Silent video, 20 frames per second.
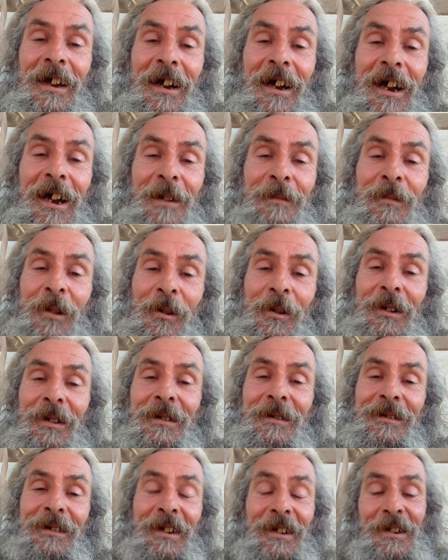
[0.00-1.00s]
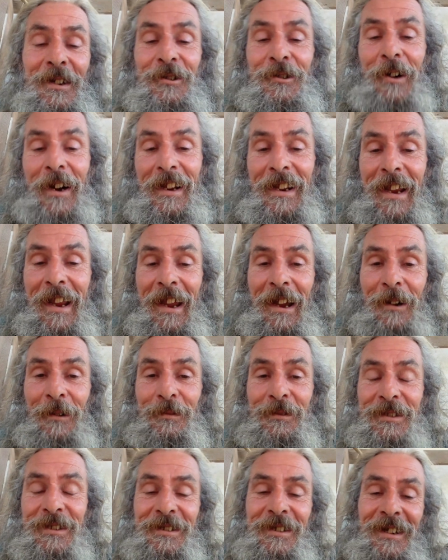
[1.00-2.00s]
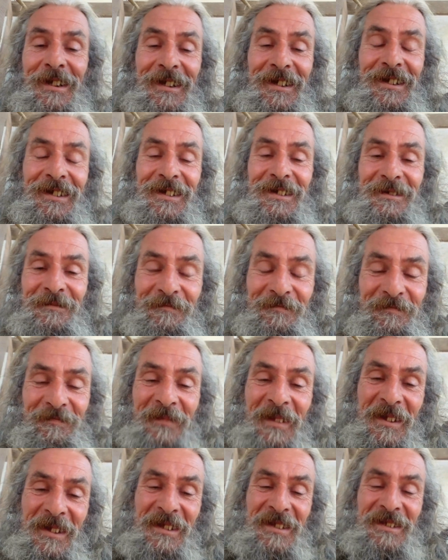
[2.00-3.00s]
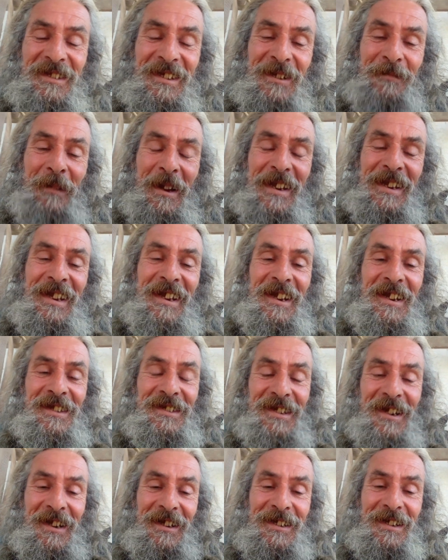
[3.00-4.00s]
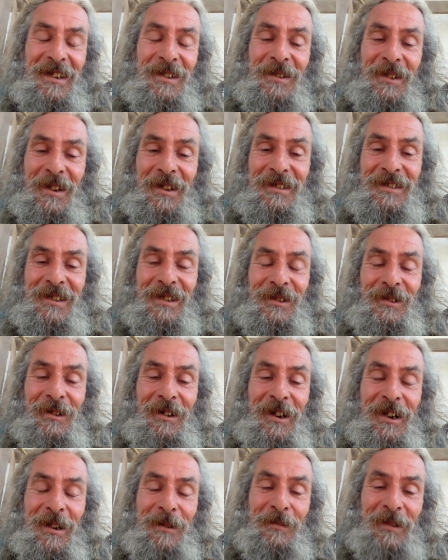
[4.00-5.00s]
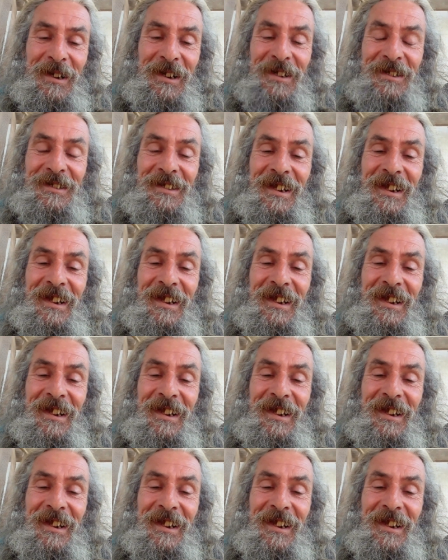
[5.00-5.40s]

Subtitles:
I'm not going to drag it out to make it exactly 33, but it